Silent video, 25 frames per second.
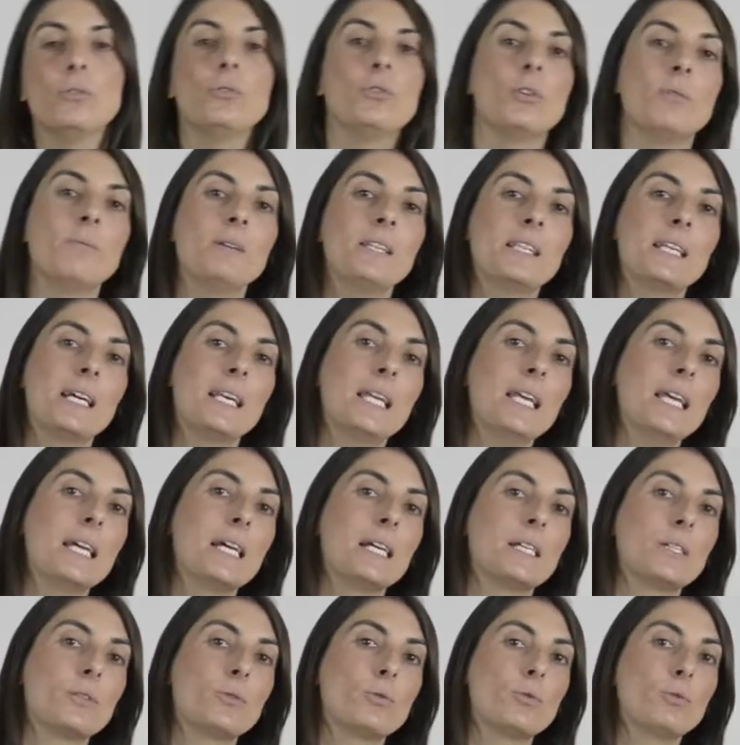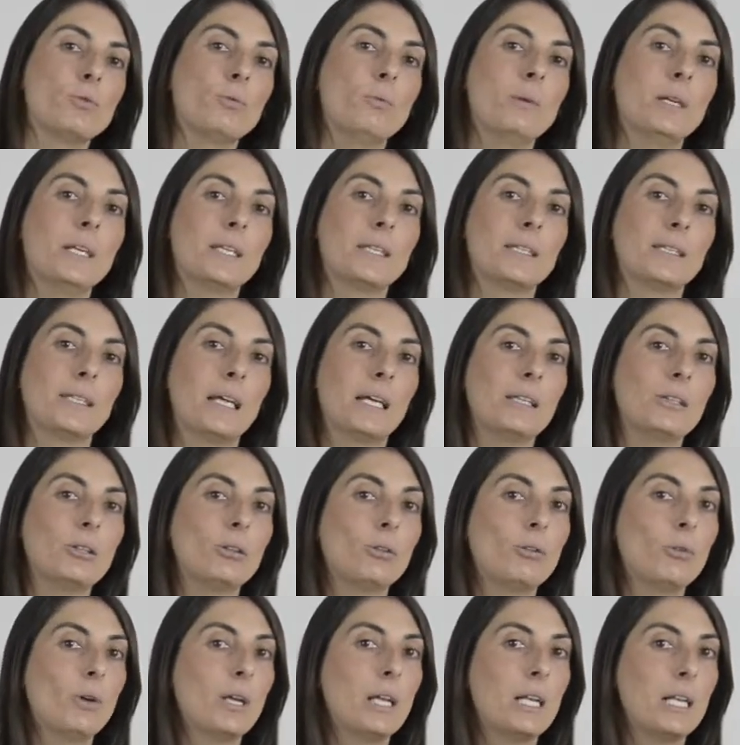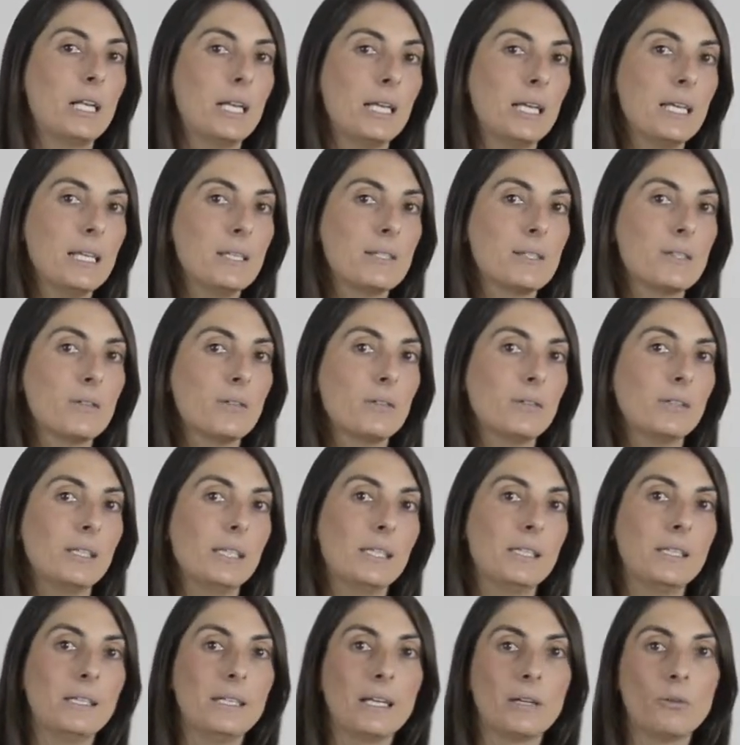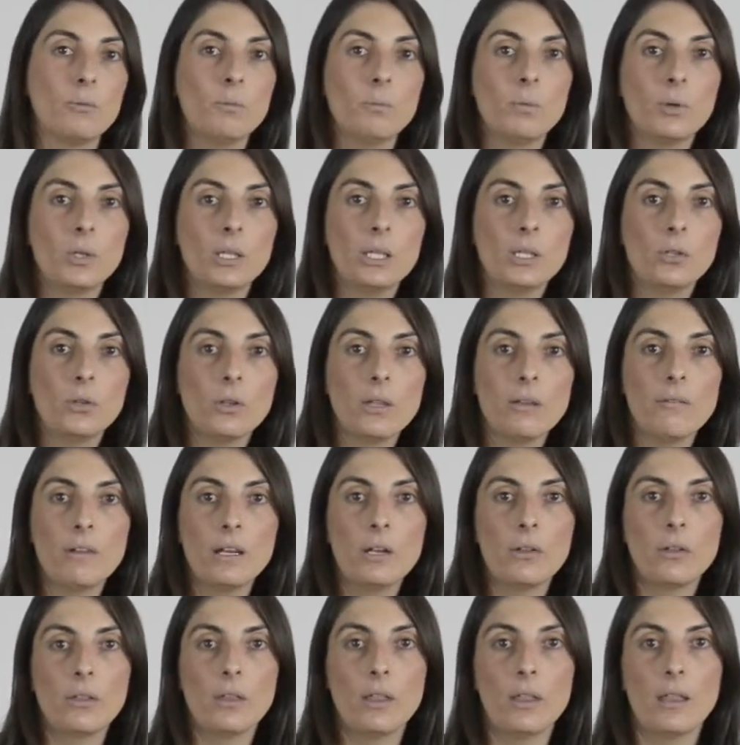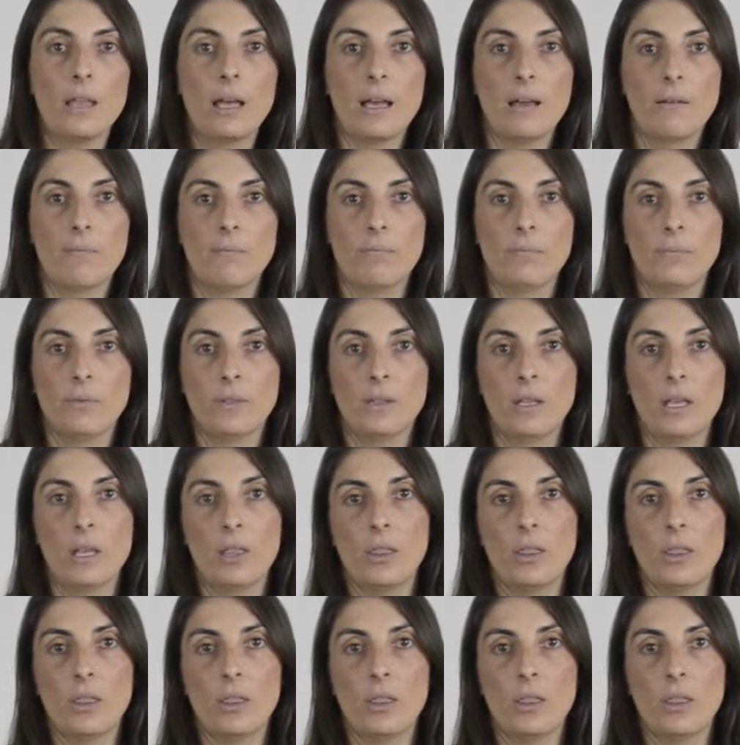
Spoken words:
I wouldn't increase the ISO too much because it generates noise.